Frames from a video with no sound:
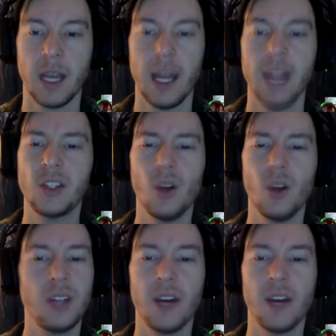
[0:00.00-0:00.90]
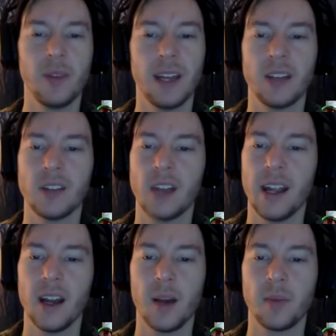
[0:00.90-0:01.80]
it's so tough
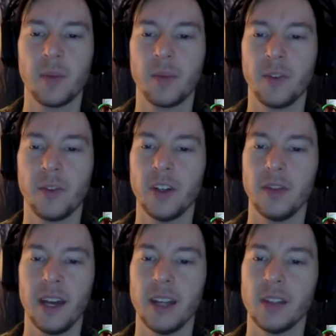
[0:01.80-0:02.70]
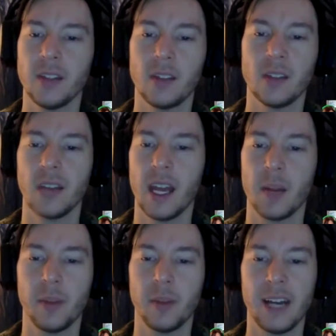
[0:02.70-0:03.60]
signing up for a device
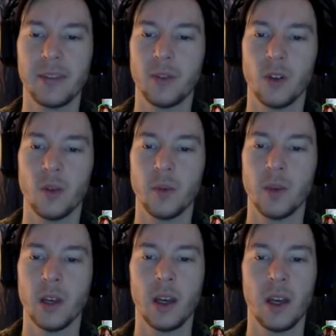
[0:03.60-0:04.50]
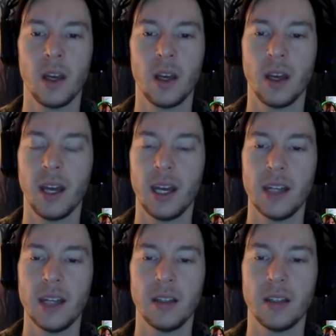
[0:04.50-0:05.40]
and a platform,
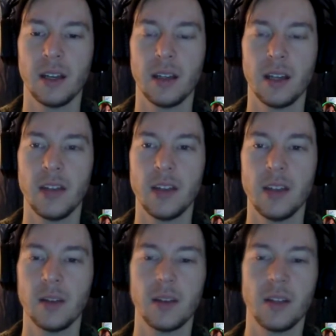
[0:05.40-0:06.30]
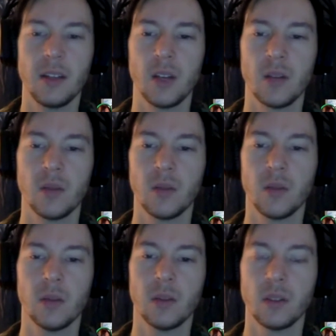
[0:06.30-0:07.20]
and I think that
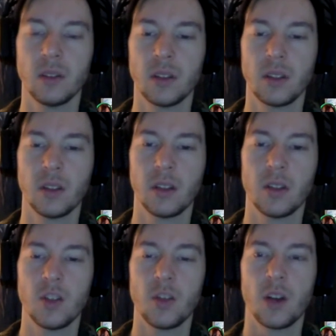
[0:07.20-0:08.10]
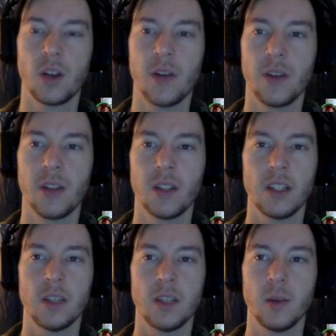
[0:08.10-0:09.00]
consumer confidence
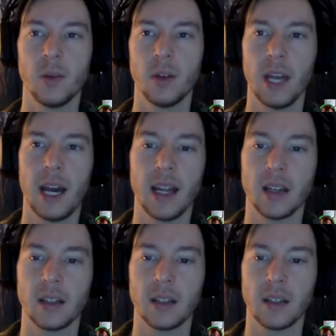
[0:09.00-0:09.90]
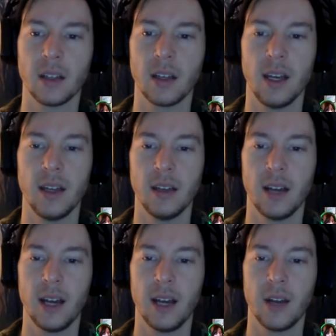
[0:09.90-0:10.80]
needs to be really high, and
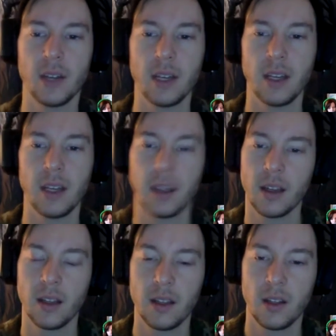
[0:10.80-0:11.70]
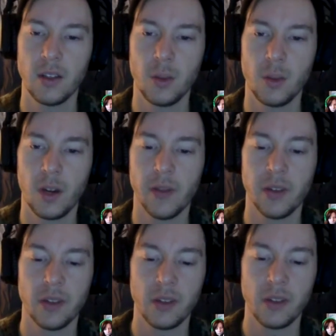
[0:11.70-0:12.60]
I don't think consumer
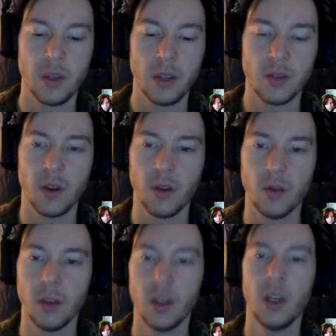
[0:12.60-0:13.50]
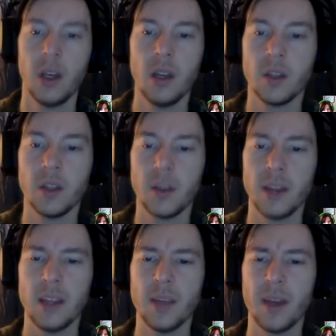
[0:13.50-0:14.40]
confidence in Windows Phone,
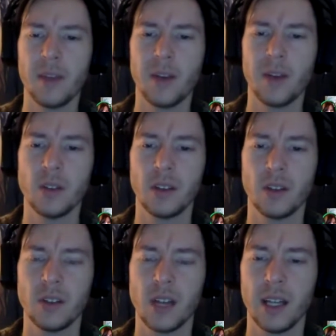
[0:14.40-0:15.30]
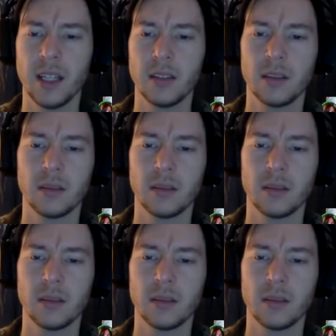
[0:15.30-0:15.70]
despite the amount of phones that they're selling,